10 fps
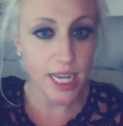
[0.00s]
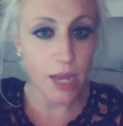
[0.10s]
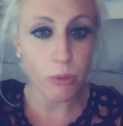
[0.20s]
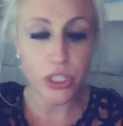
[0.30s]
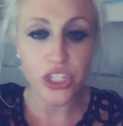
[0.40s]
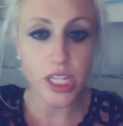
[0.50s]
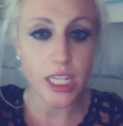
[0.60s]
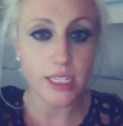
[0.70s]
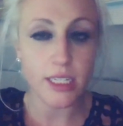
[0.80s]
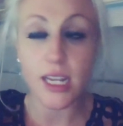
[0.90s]
I wish
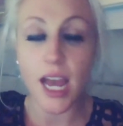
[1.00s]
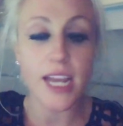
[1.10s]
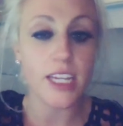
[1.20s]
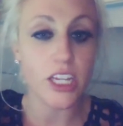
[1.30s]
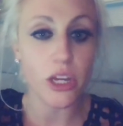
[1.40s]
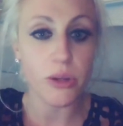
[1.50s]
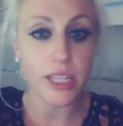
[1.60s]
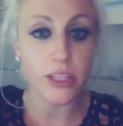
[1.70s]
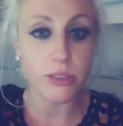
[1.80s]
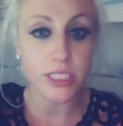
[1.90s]
that I could go
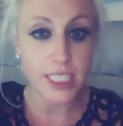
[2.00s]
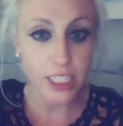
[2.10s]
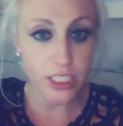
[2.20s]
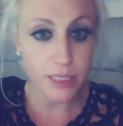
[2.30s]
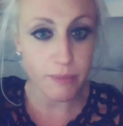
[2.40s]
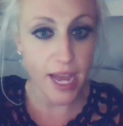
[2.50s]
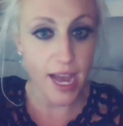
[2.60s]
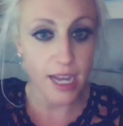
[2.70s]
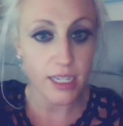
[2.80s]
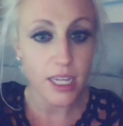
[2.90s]
get those years
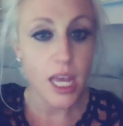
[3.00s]
back.